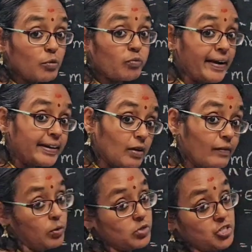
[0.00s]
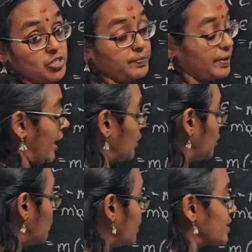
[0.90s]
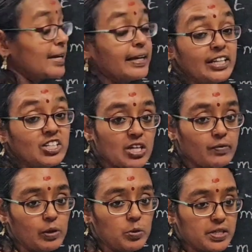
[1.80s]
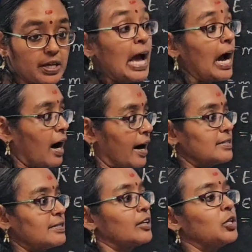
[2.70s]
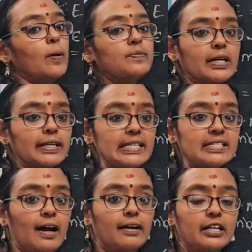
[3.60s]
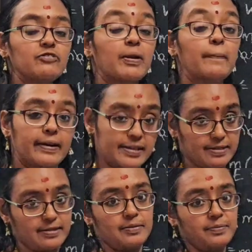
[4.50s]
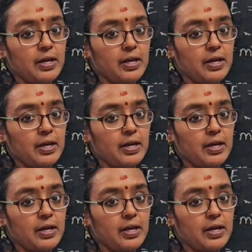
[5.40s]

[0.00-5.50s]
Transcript: final velocity and U is the initial velocity. Consider the object is starting from rest.